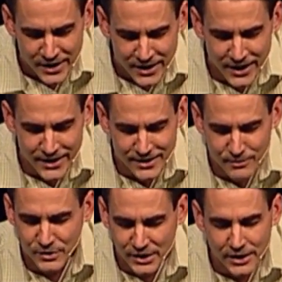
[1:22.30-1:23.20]
guide
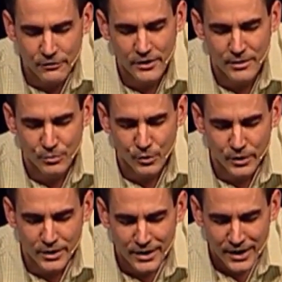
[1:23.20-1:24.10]
them, deliver them,
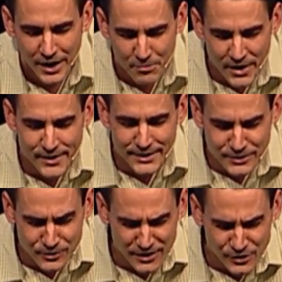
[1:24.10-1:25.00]
Lord, and may they
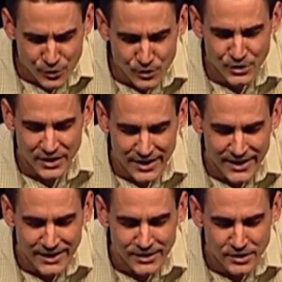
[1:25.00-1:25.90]
do endure to the
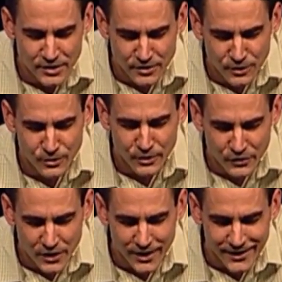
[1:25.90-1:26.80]
end to the glory of
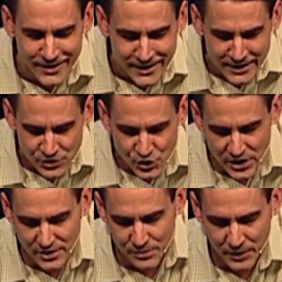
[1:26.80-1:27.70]
God.
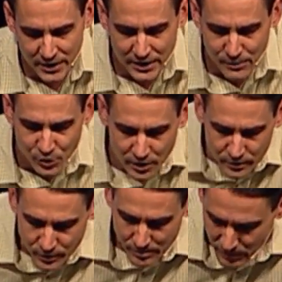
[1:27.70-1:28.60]
Jesus' mighty name, we're all in
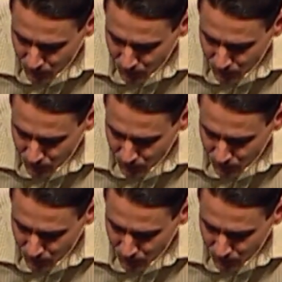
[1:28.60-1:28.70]
agreement,